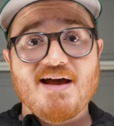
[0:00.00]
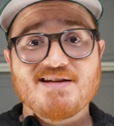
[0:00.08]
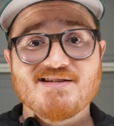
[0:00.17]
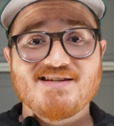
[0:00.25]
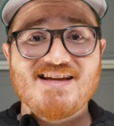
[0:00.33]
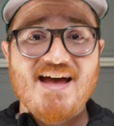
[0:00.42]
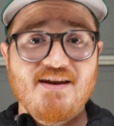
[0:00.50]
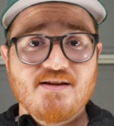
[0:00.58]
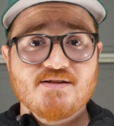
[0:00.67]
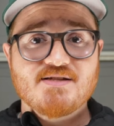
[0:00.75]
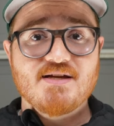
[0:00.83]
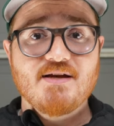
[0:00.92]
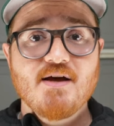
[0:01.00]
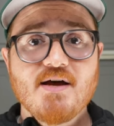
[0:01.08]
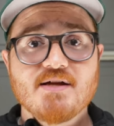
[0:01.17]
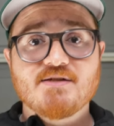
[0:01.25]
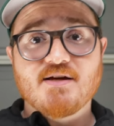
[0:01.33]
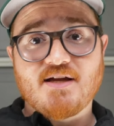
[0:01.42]
has a tendency
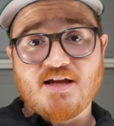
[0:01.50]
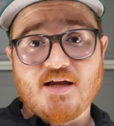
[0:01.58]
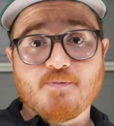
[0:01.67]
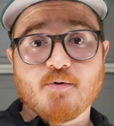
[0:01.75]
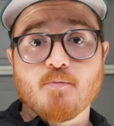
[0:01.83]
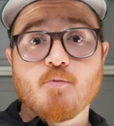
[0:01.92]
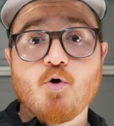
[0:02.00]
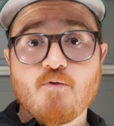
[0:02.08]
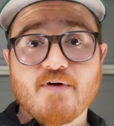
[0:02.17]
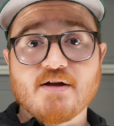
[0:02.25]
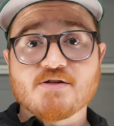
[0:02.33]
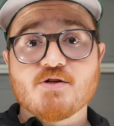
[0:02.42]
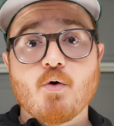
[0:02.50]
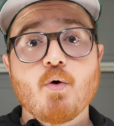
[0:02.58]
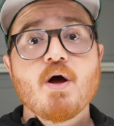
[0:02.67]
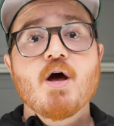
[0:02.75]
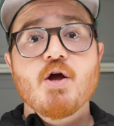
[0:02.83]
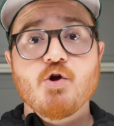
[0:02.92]
to keep moving. So
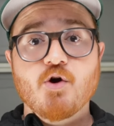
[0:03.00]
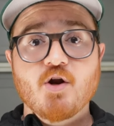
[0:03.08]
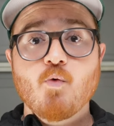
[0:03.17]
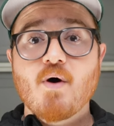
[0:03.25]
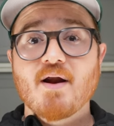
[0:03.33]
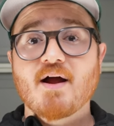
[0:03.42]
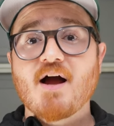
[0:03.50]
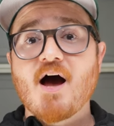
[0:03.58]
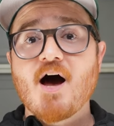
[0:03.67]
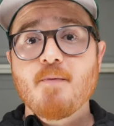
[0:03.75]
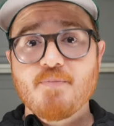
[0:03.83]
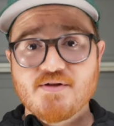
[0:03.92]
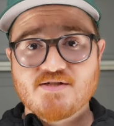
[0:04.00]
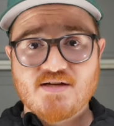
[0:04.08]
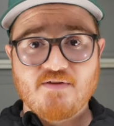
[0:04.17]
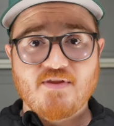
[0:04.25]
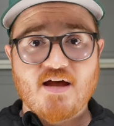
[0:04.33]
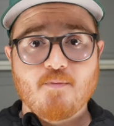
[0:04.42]
you're gonna wanna
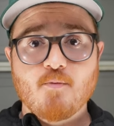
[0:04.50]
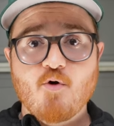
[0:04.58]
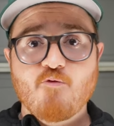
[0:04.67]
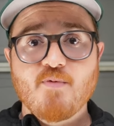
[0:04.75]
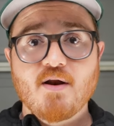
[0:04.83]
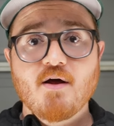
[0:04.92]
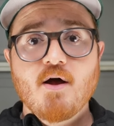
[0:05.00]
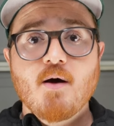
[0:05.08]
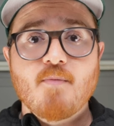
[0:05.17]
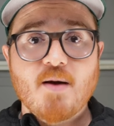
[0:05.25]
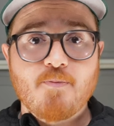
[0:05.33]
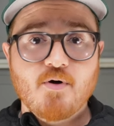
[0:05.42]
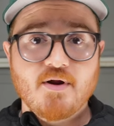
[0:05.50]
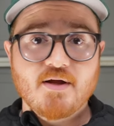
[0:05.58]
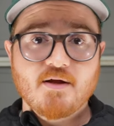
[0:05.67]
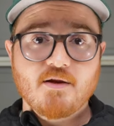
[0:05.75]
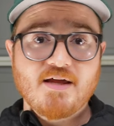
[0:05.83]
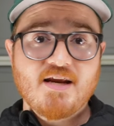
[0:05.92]
compensate that movement by
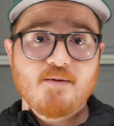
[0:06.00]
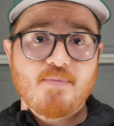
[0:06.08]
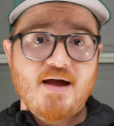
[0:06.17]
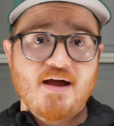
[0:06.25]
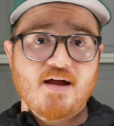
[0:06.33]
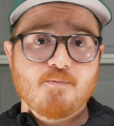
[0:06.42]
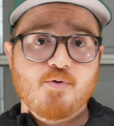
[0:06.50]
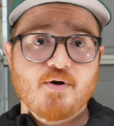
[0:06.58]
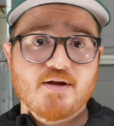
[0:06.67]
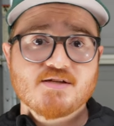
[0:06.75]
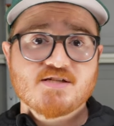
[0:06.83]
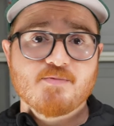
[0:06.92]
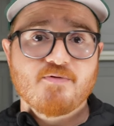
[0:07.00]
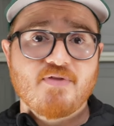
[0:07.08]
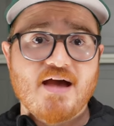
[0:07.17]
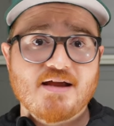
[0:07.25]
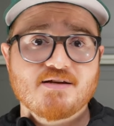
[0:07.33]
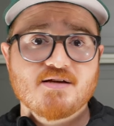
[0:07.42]
putting, leaning back and putting some of
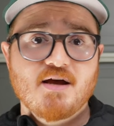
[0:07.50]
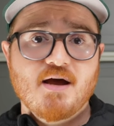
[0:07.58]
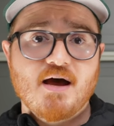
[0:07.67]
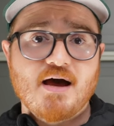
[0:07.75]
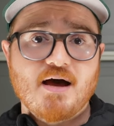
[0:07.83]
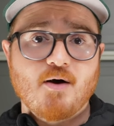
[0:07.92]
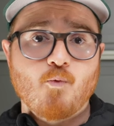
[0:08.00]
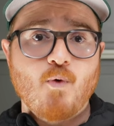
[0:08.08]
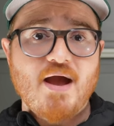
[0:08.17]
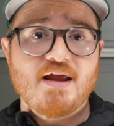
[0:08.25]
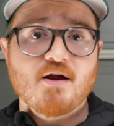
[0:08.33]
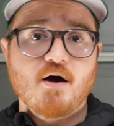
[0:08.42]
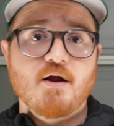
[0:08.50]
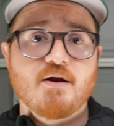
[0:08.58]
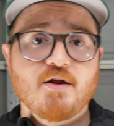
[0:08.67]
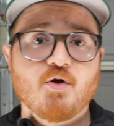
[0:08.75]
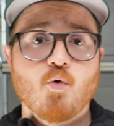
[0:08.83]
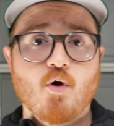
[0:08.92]
that uh, weight
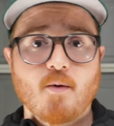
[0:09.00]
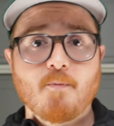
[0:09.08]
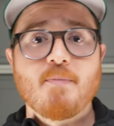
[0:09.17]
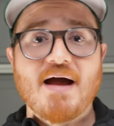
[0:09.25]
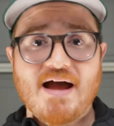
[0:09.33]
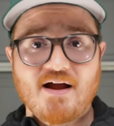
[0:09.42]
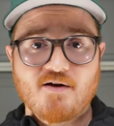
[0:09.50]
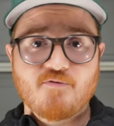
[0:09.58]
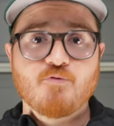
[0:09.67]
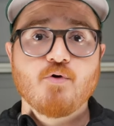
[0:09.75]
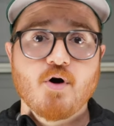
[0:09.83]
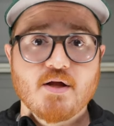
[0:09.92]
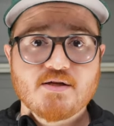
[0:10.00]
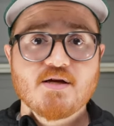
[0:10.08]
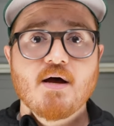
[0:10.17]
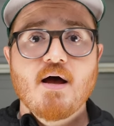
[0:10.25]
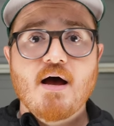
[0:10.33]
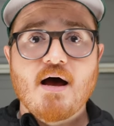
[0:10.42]
on your back foot.
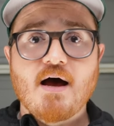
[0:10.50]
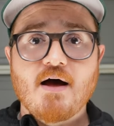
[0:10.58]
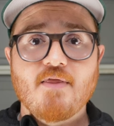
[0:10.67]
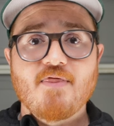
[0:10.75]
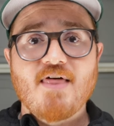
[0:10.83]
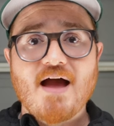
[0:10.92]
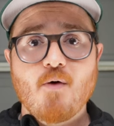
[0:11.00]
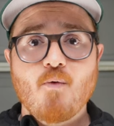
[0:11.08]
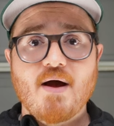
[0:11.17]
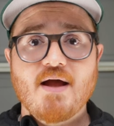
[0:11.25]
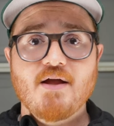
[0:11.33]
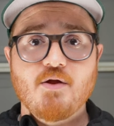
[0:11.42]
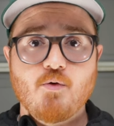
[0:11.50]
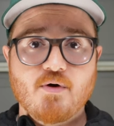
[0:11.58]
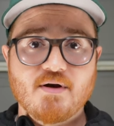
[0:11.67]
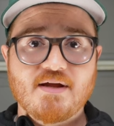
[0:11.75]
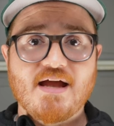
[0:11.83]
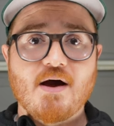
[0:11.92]
Uh, that way you
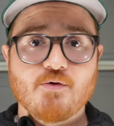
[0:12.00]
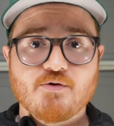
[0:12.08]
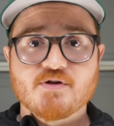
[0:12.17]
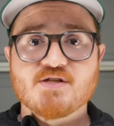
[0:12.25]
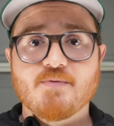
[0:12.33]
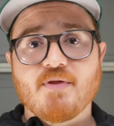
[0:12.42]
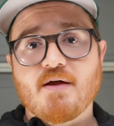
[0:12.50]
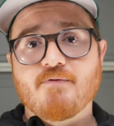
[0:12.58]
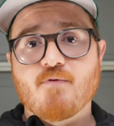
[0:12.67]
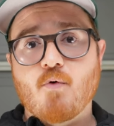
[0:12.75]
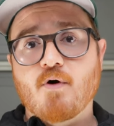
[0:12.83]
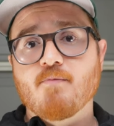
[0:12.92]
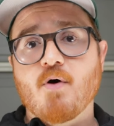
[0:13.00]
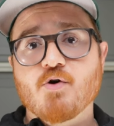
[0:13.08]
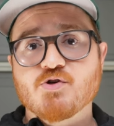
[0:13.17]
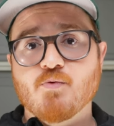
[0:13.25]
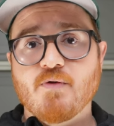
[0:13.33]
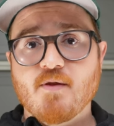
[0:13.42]
can counter some of that forward
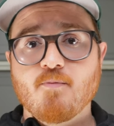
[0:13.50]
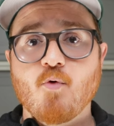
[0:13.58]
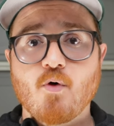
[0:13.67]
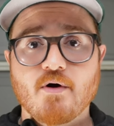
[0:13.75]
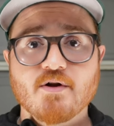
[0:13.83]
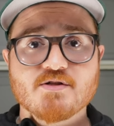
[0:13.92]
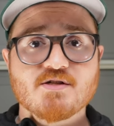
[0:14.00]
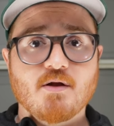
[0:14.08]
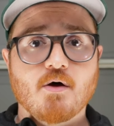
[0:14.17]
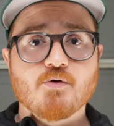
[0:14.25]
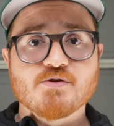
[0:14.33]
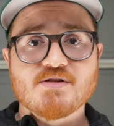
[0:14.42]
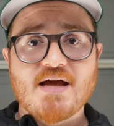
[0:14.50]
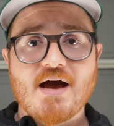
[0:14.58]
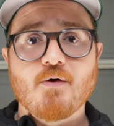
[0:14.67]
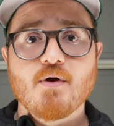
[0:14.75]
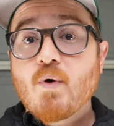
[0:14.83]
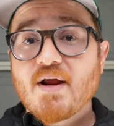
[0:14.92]
motion when the board slows
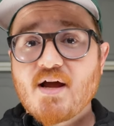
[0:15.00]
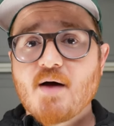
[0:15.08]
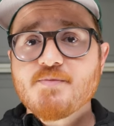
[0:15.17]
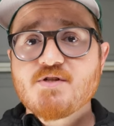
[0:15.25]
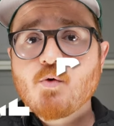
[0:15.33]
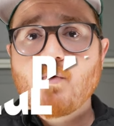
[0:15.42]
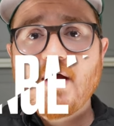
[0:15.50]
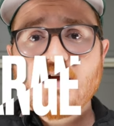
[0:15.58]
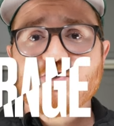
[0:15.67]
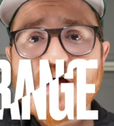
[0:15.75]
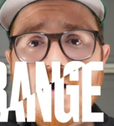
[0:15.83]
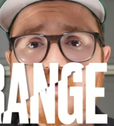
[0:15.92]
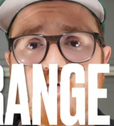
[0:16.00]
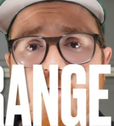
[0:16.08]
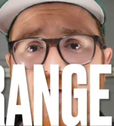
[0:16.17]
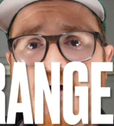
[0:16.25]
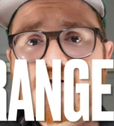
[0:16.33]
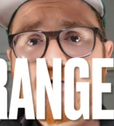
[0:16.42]
down. When it comes to range, Outdoor
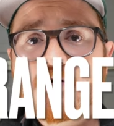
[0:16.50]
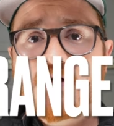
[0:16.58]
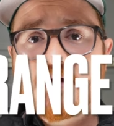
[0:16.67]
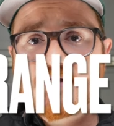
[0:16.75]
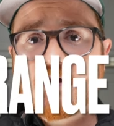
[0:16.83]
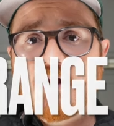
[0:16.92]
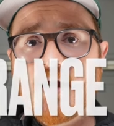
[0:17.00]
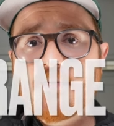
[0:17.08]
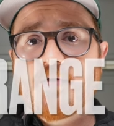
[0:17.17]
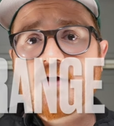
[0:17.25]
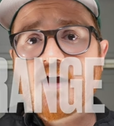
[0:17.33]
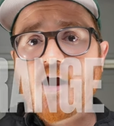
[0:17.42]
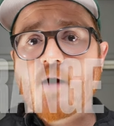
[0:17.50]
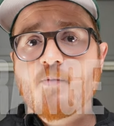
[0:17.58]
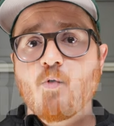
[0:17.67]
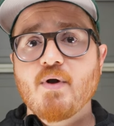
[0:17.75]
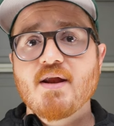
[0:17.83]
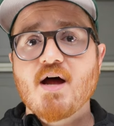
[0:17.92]
Master does claim that the
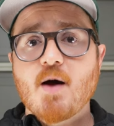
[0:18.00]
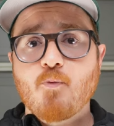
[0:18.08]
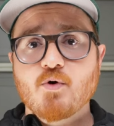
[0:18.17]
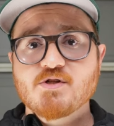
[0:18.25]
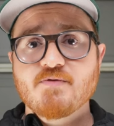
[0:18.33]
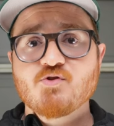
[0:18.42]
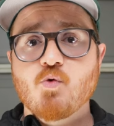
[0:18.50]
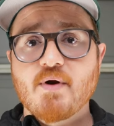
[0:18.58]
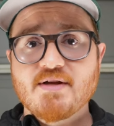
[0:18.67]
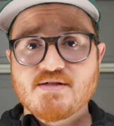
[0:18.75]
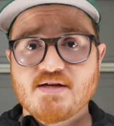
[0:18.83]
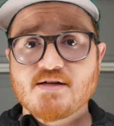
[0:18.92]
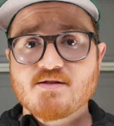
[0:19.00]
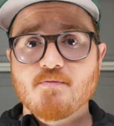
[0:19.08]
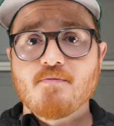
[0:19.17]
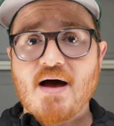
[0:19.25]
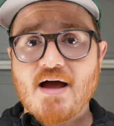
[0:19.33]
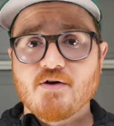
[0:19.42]
Caribou will get upwards of 26
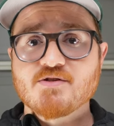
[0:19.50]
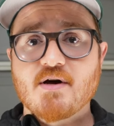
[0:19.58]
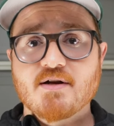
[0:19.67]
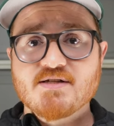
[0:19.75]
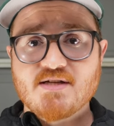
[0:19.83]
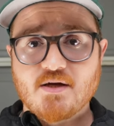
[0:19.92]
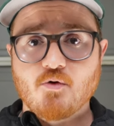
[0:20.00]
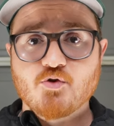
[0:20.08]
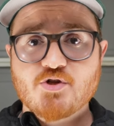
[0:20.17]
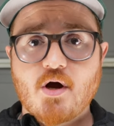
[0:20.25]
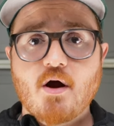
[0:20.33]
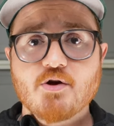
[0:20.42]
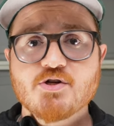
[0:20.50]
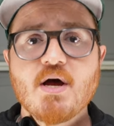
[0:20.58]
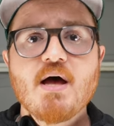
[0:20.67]
miles on a single charge.